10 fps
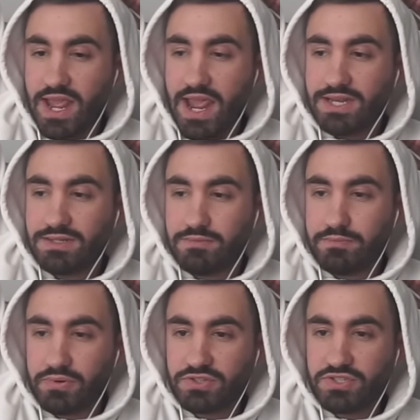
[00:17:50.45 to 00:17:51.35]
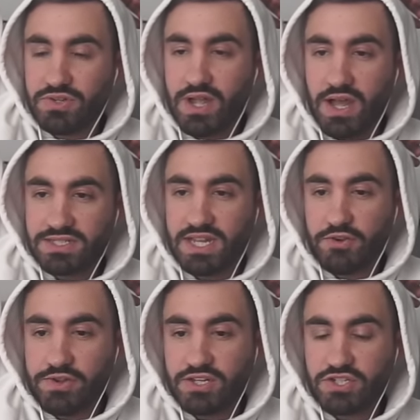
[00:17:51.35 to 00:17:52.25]
and pursue content
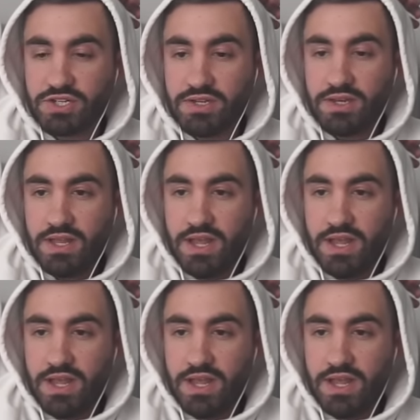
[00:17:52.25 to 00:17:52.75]
creation.